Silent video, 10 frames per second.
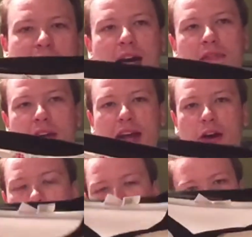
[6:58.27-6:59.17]
to have that.
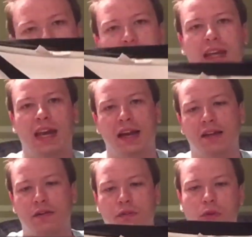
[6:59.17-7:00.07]
Hockey Night in
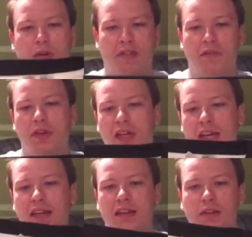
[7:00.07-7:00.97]
Canada, of course. Every
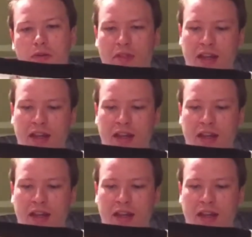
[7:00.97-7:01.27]
Canadian knows